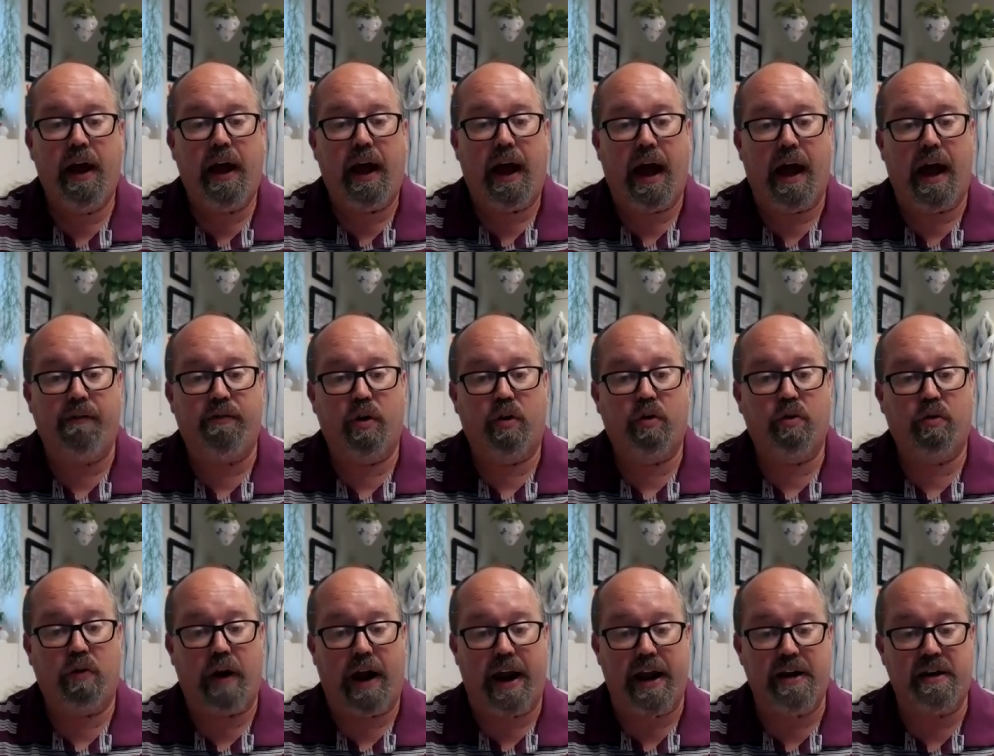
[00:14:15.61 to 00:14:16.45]
Have a
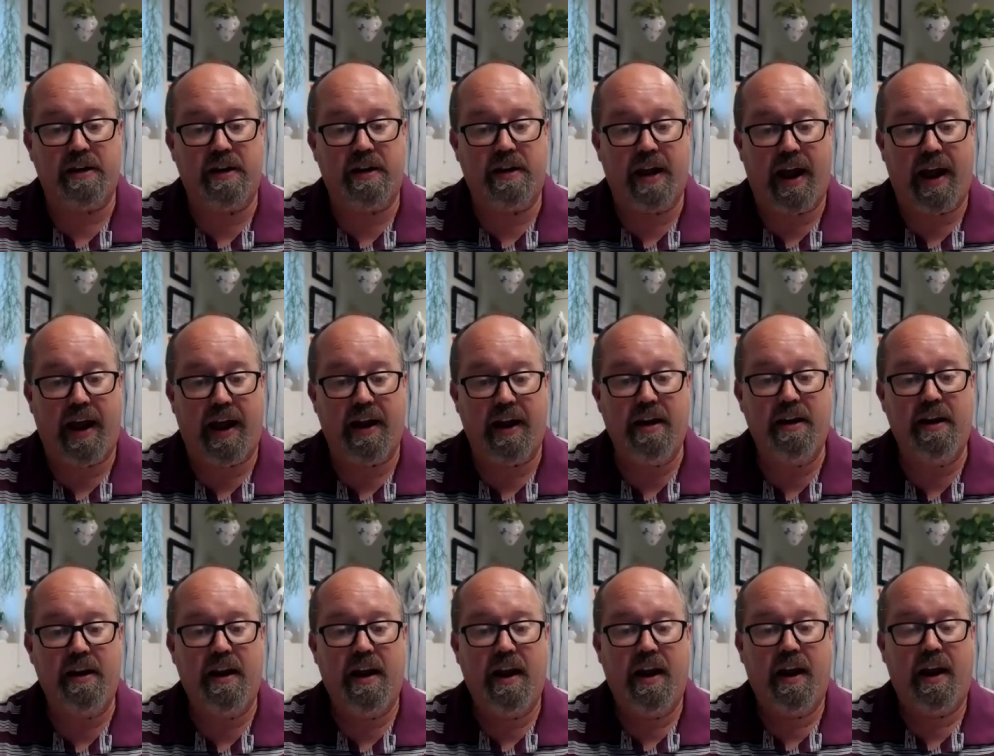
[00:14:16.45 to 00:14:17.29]
great day,
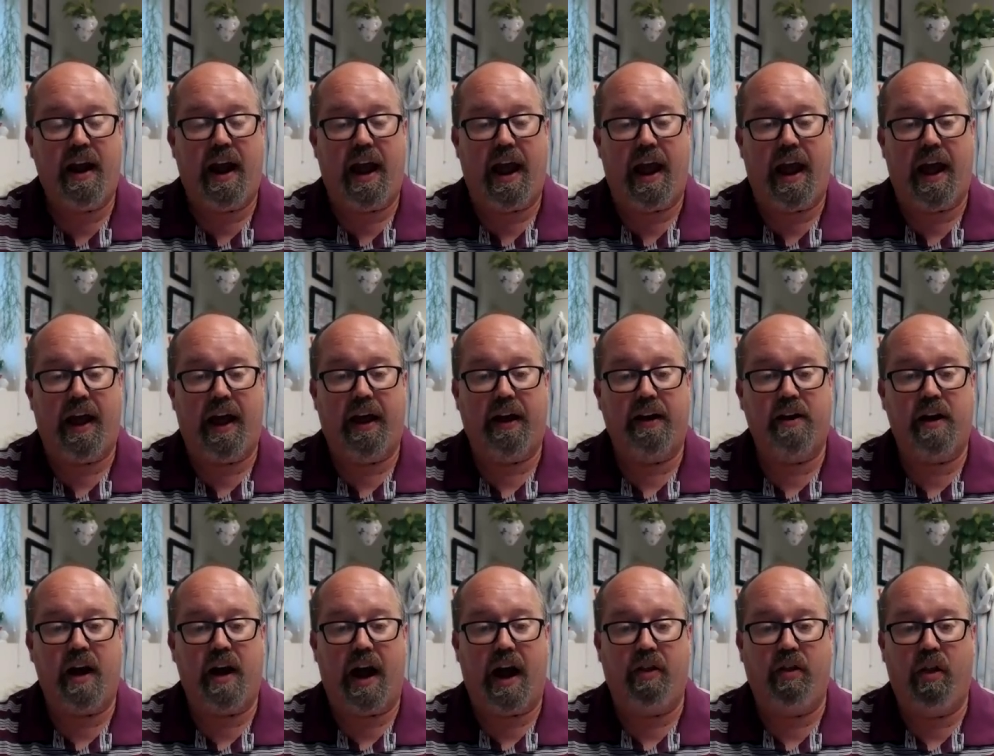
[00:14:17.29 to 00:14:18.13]

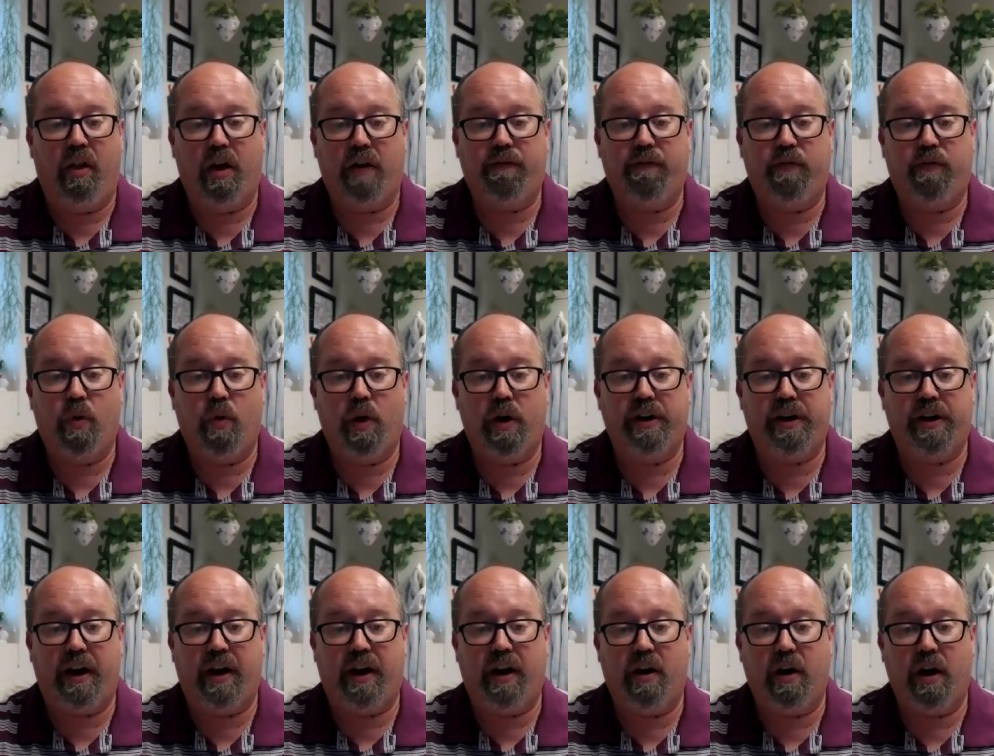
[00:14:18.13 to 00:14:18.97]
and I look forward
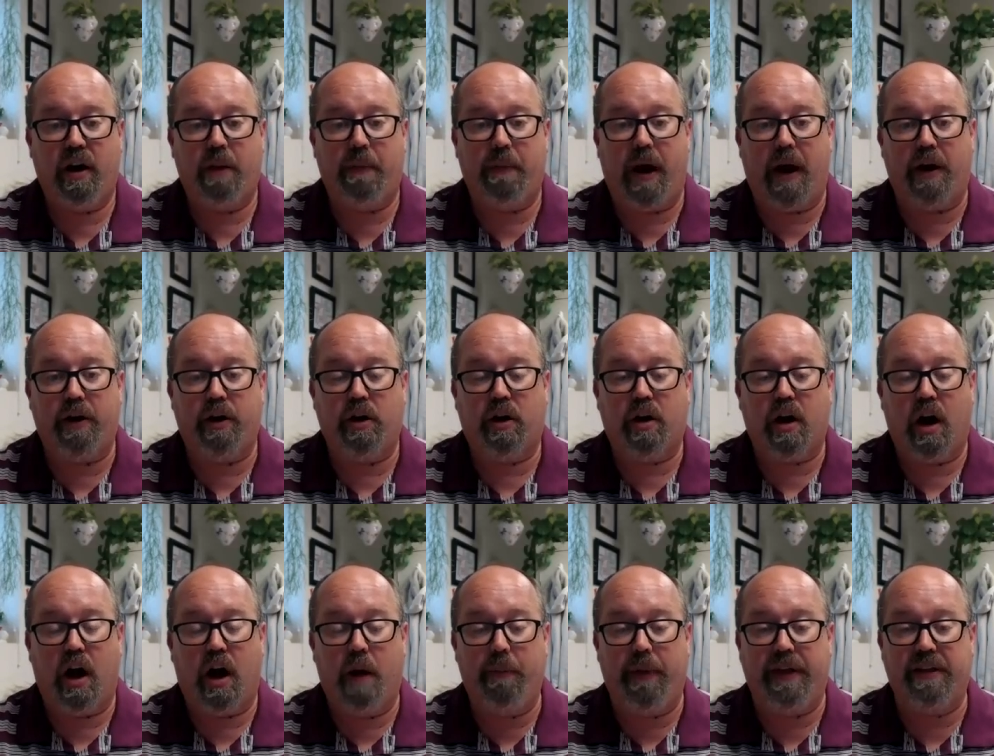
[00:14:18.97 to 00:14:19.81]
to hearing about your
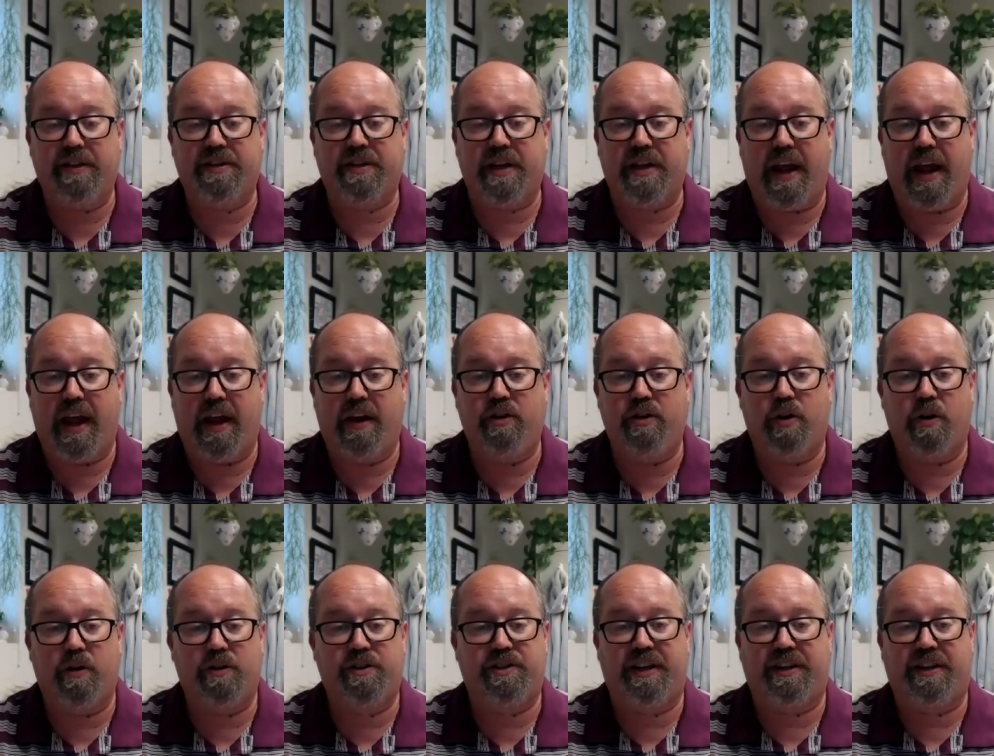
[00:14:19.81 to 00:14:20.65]
comments and
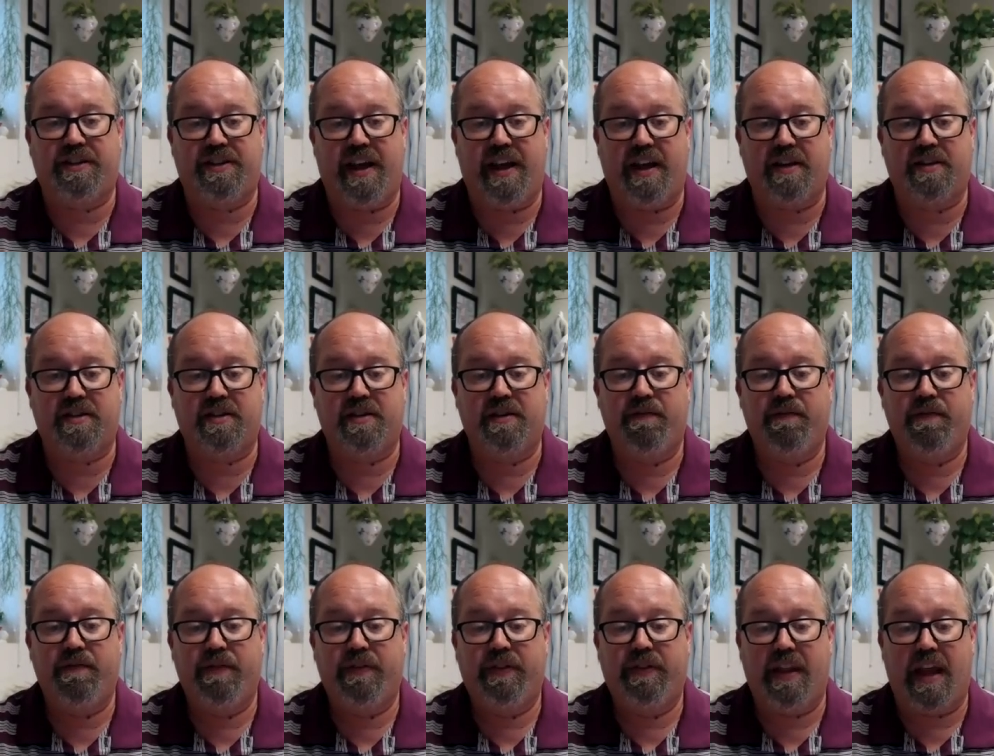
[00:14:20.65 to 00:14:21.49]
your success.
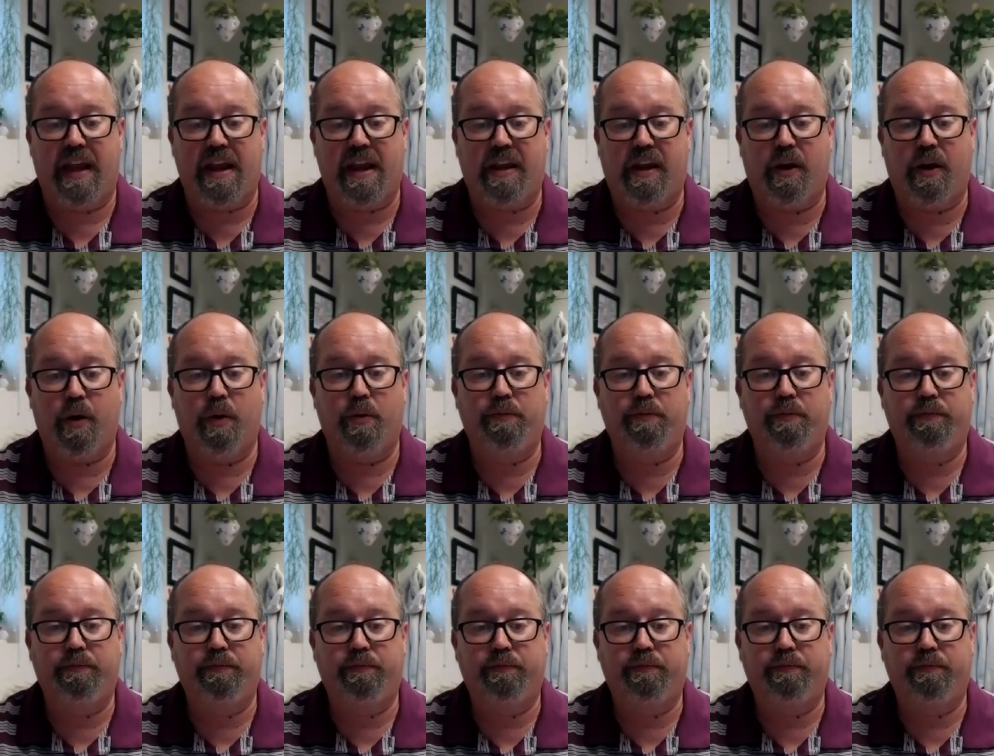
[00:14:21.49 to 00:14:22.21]
Thank you.